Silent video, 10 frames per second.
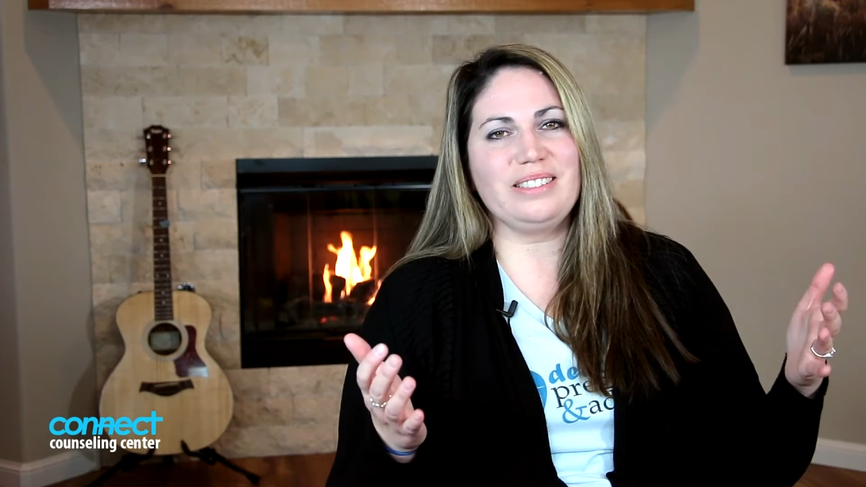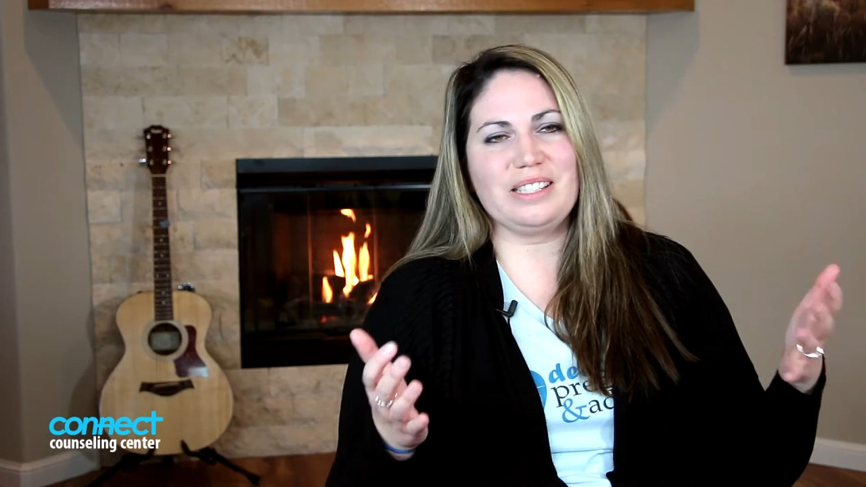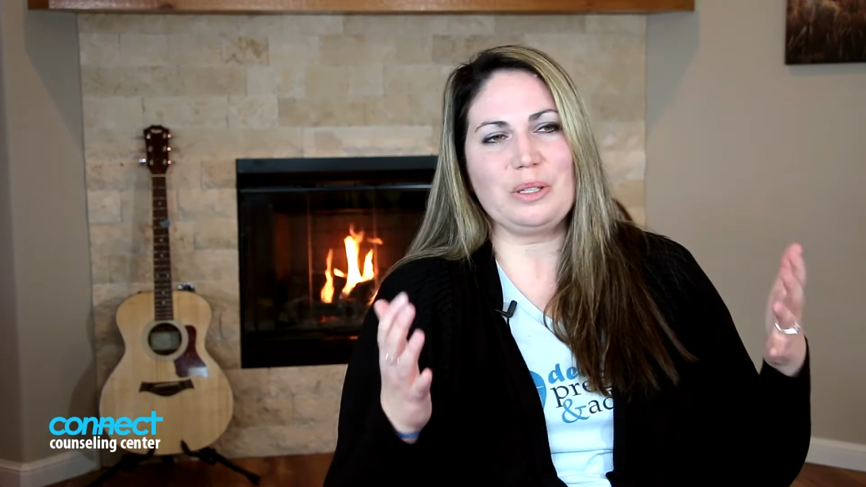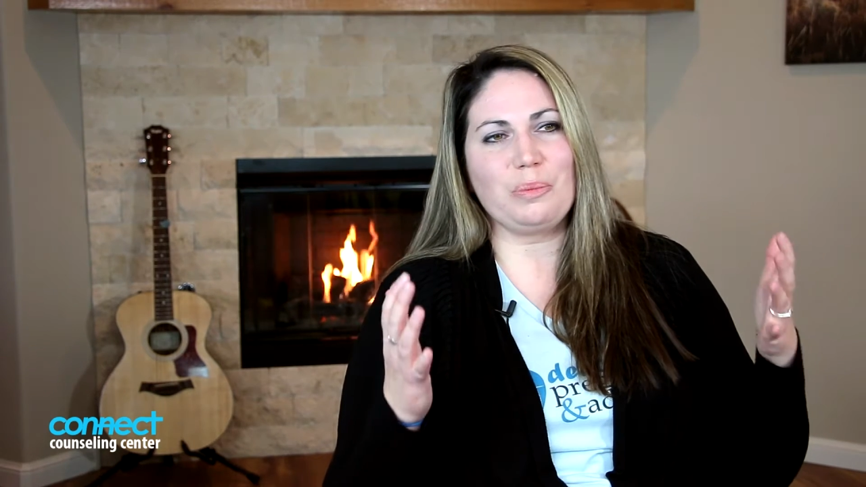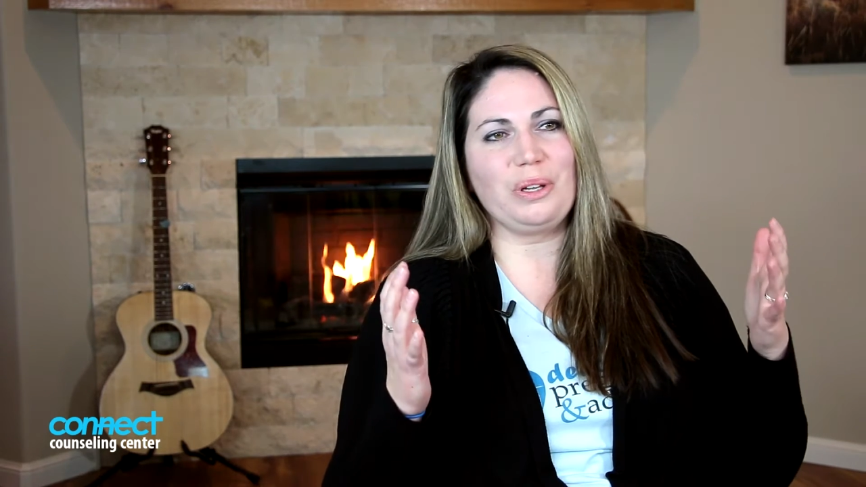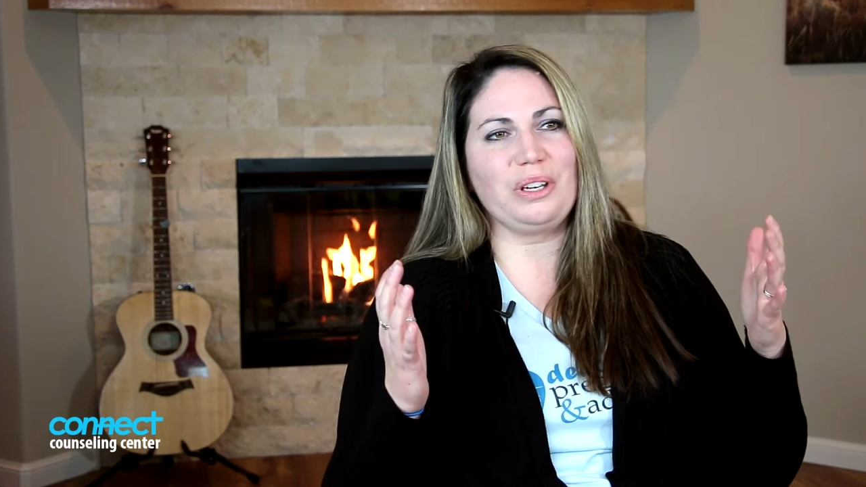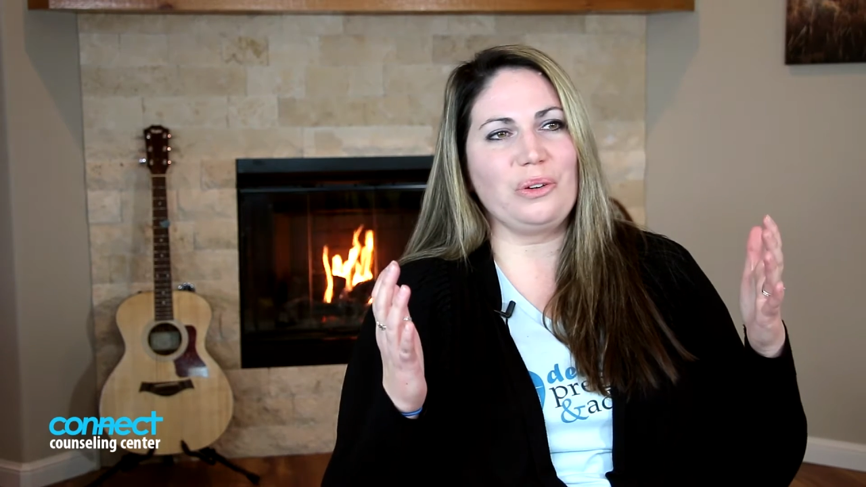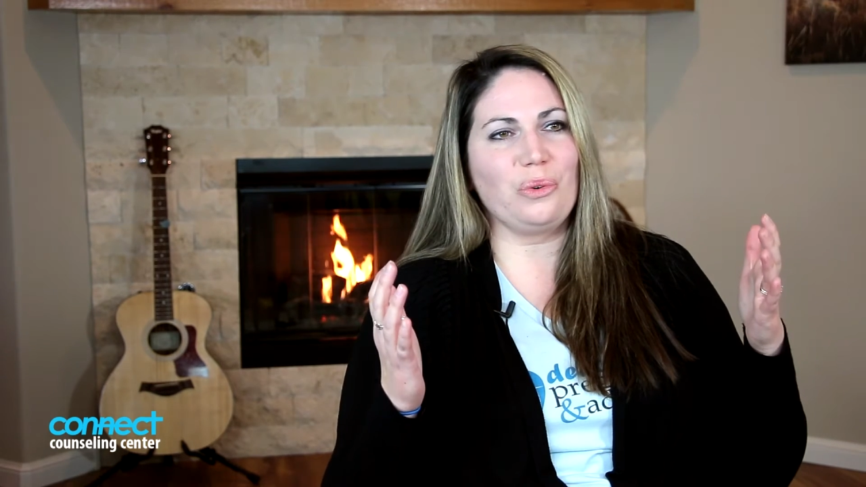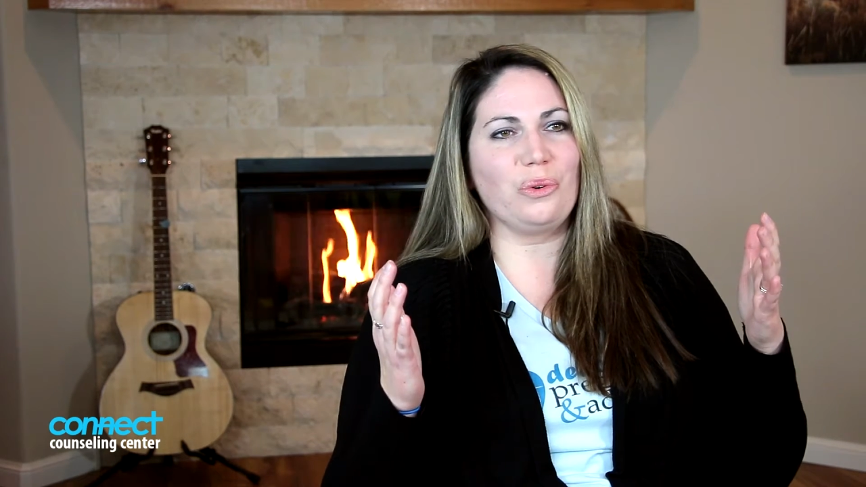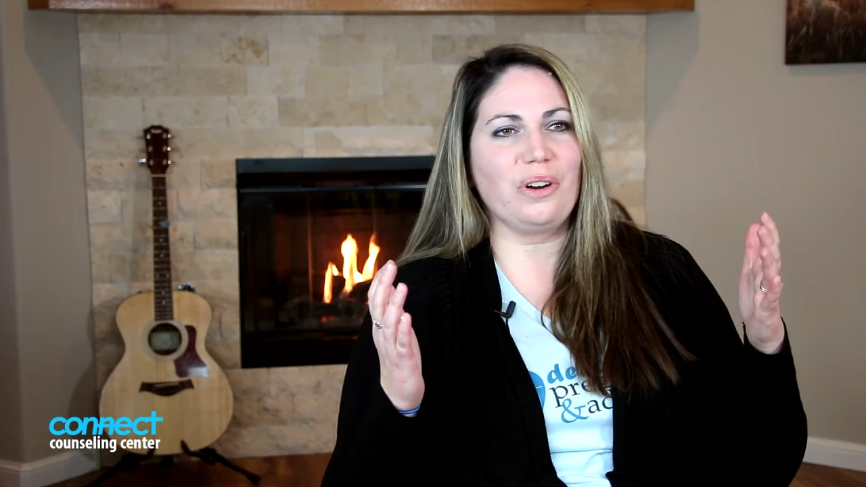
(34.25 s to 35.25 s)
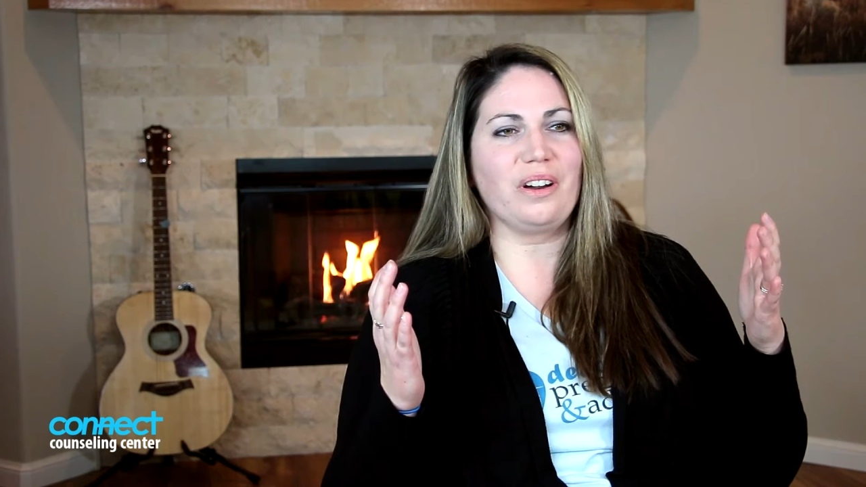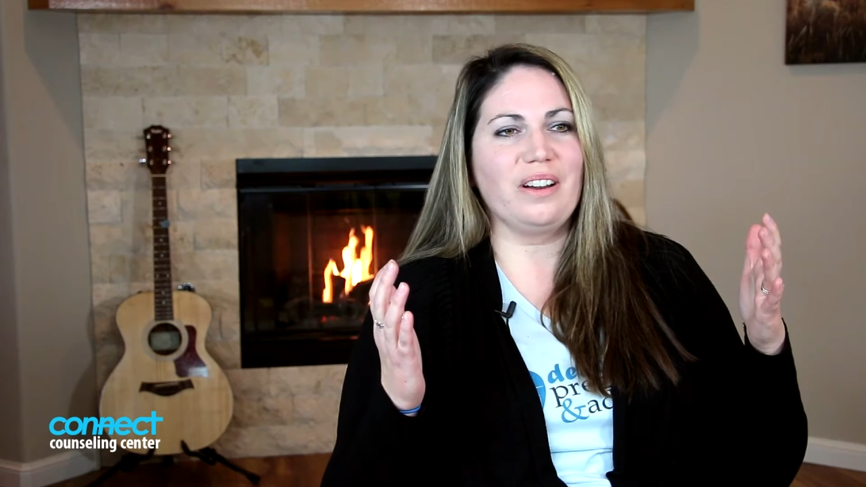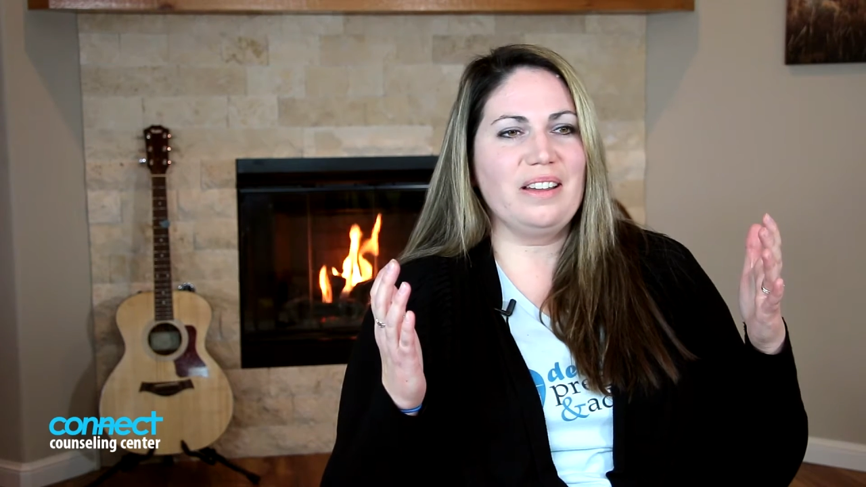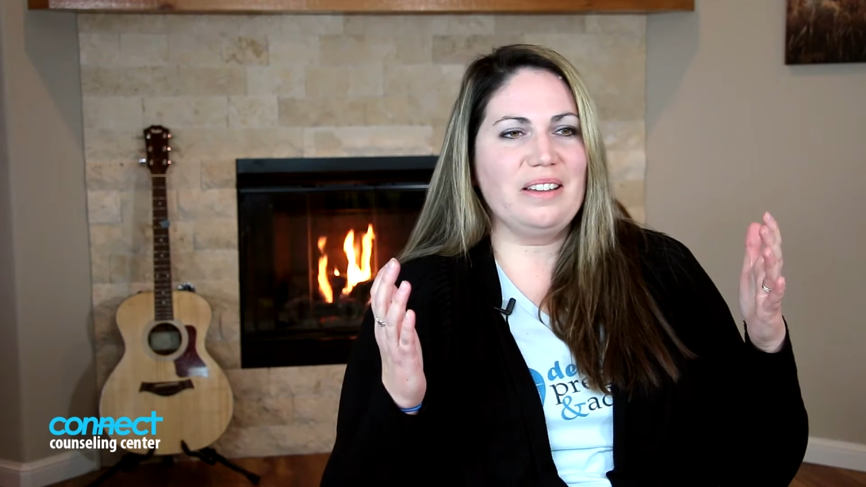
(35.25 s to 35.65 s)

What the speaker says: discipline, or